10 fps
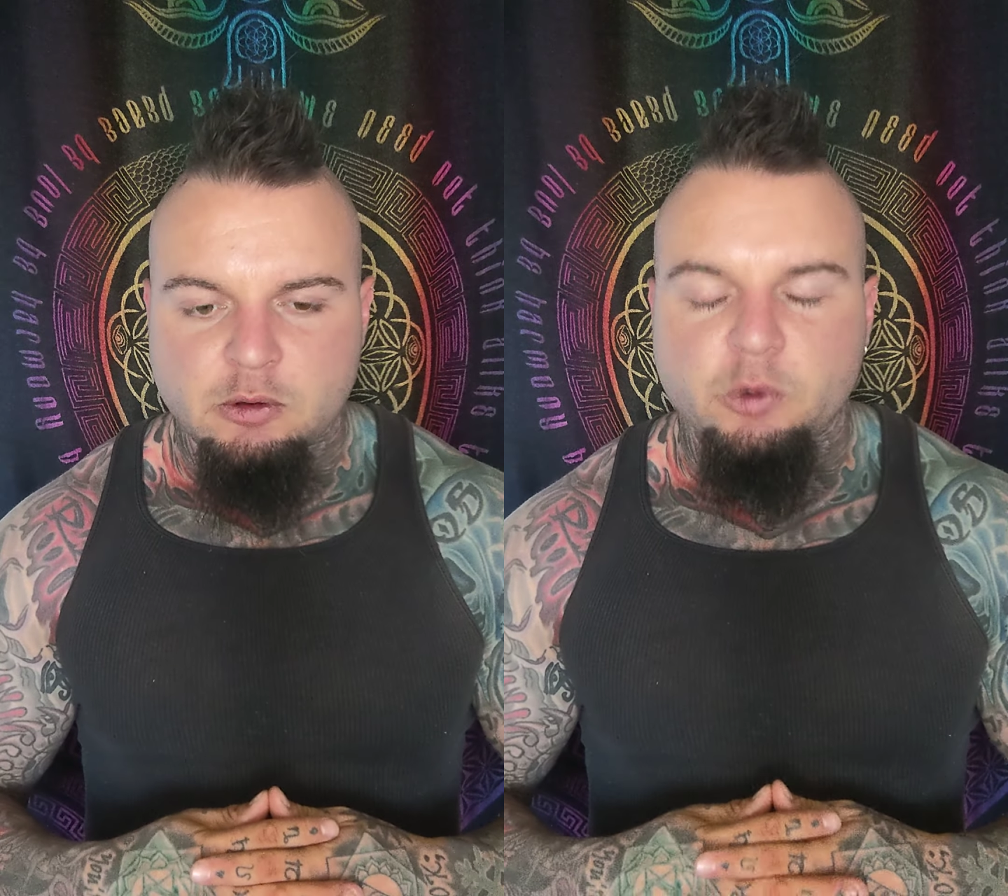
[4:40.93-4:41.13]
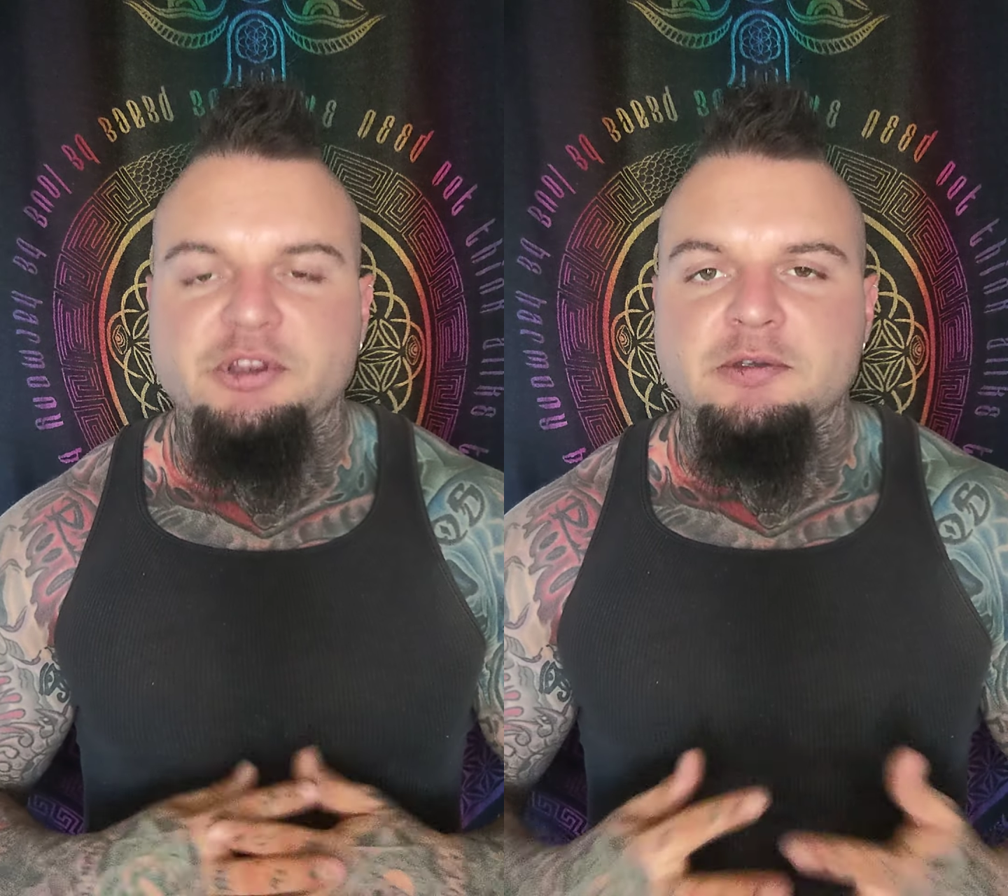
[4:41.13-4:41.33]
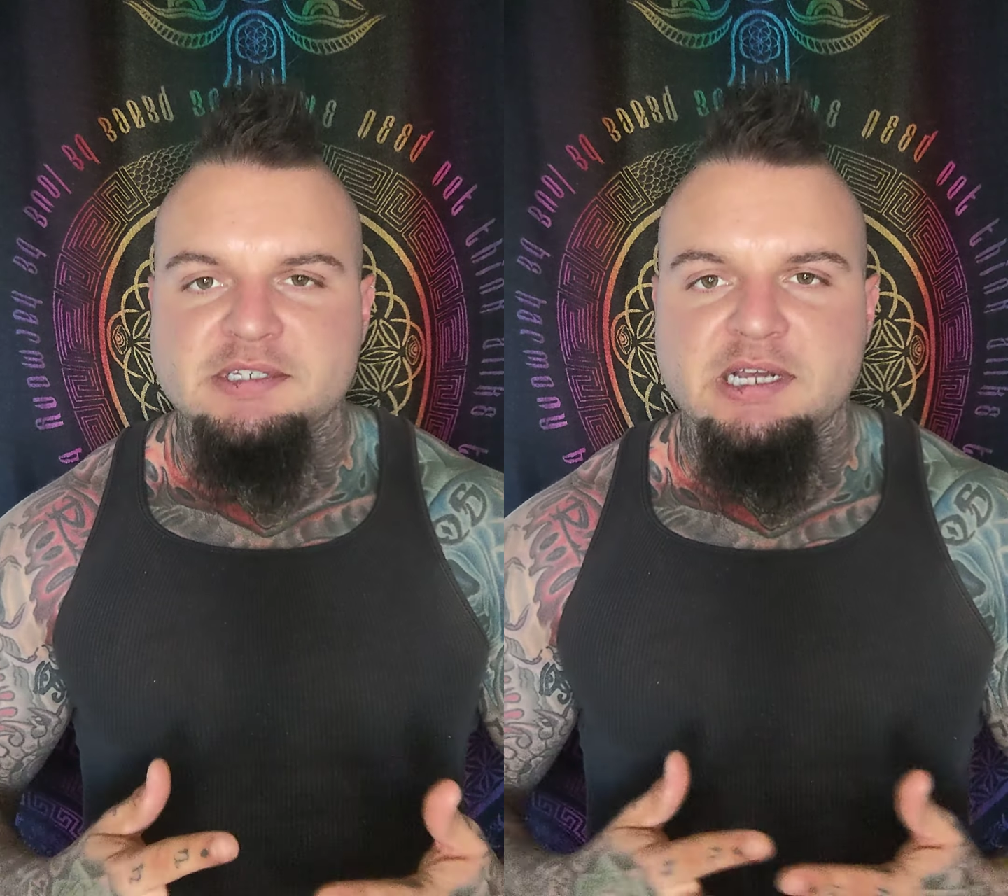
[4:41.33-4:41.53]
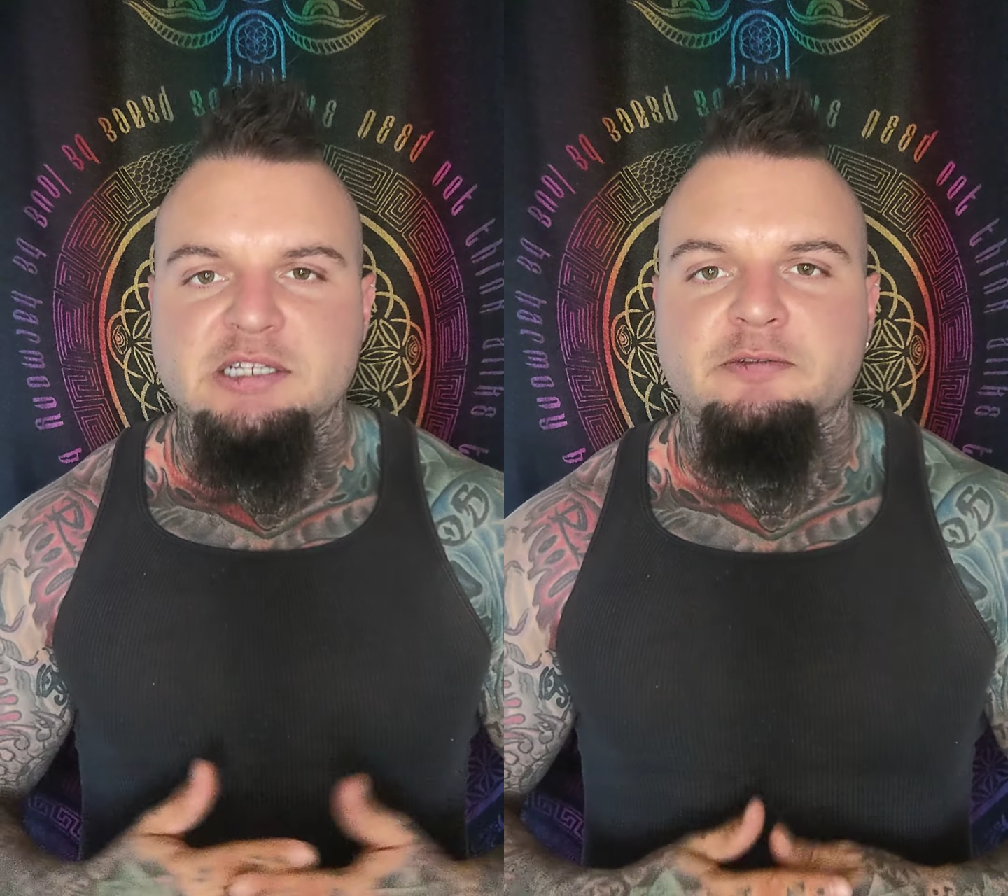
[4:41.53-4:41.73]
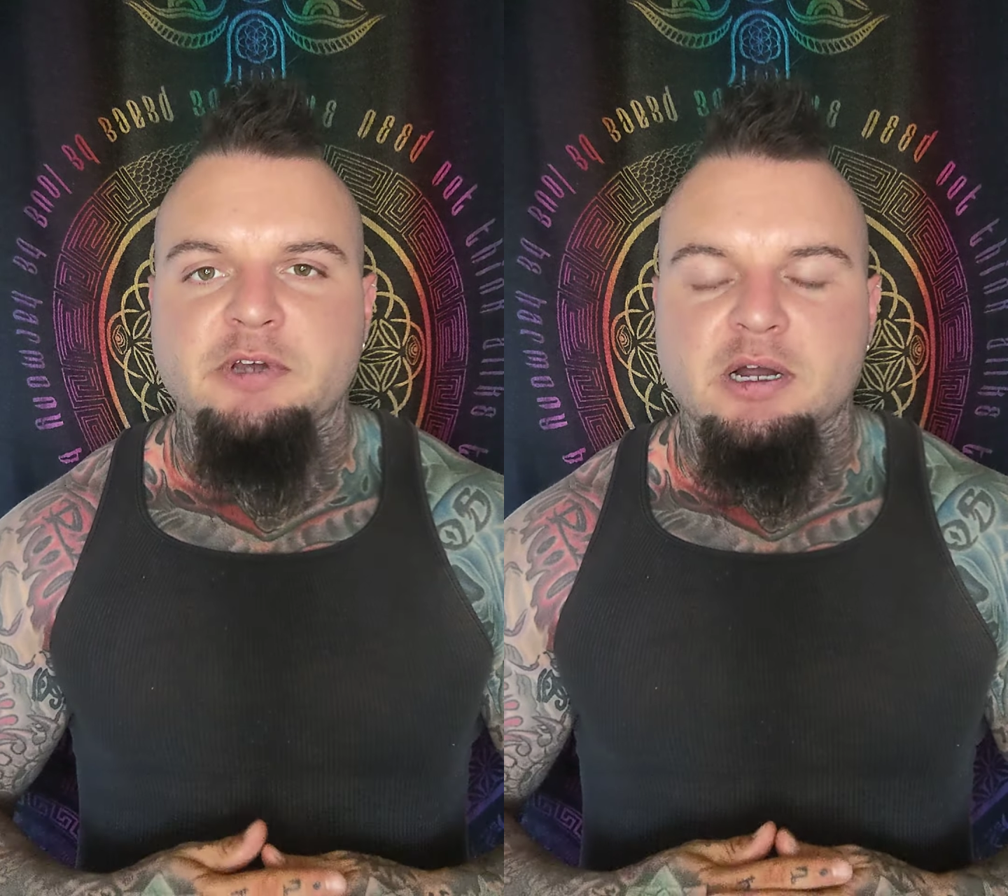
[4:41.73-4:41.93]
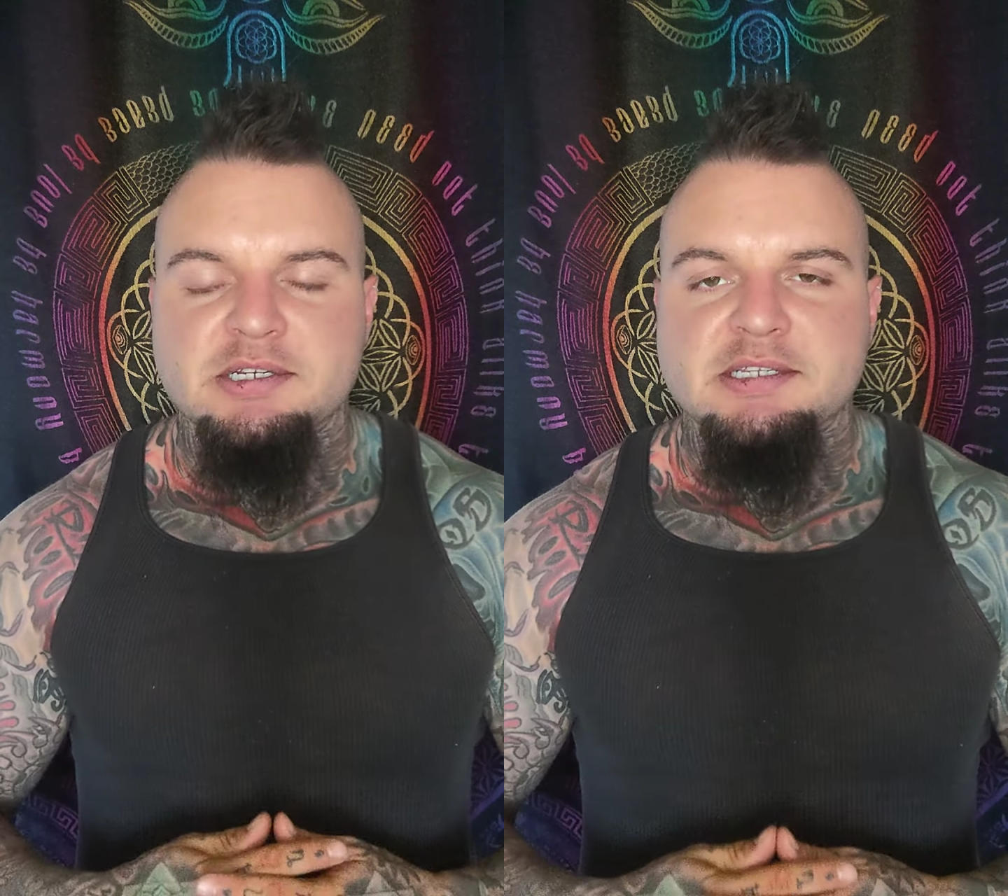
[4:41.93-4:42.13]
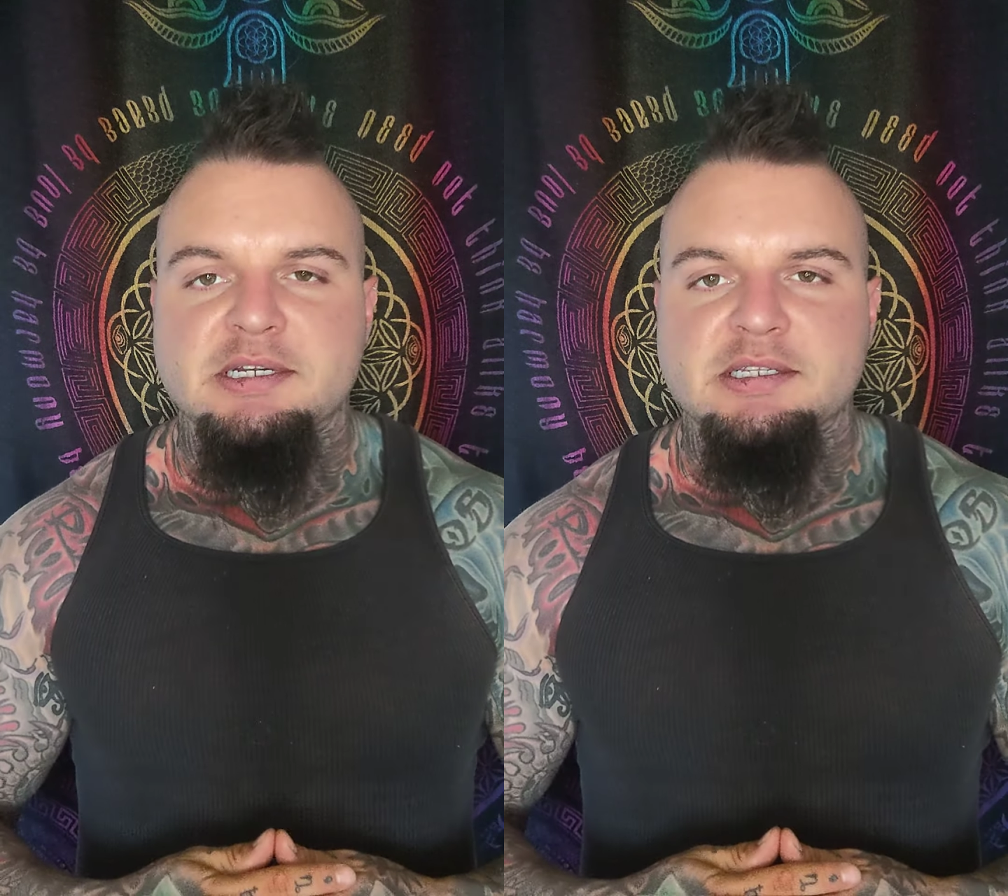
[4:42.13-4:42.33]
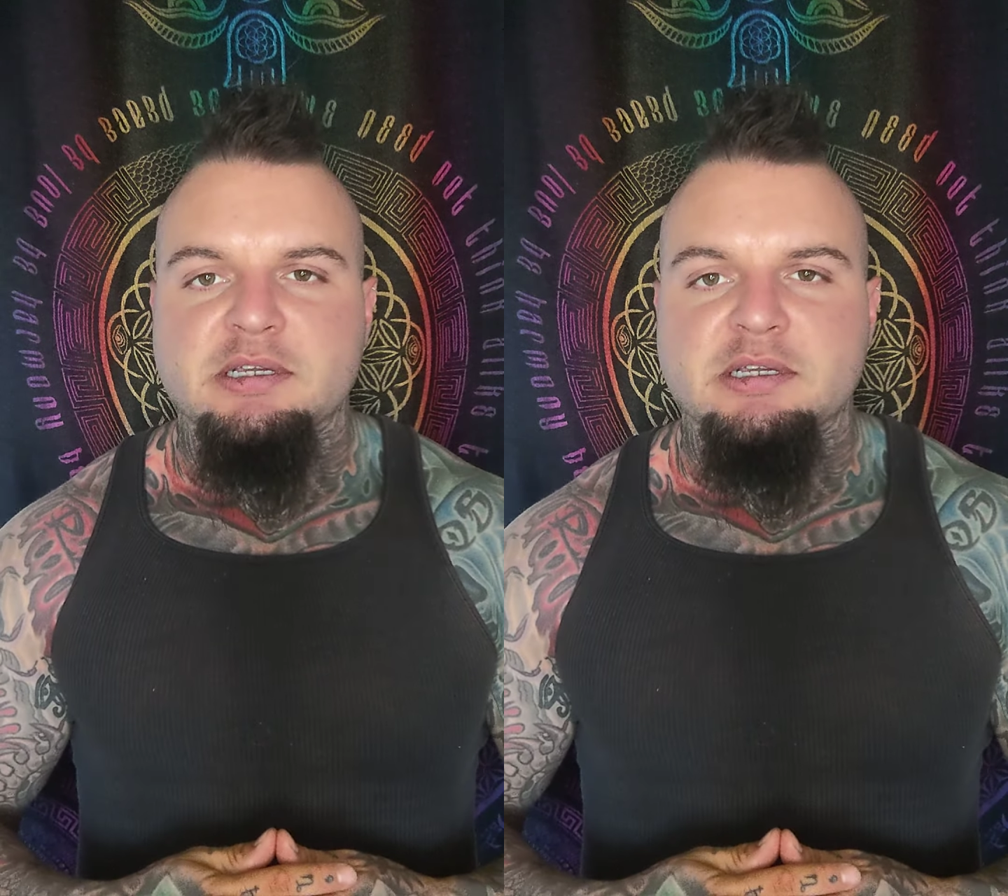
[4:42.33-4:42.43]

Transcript: what those states of consciousness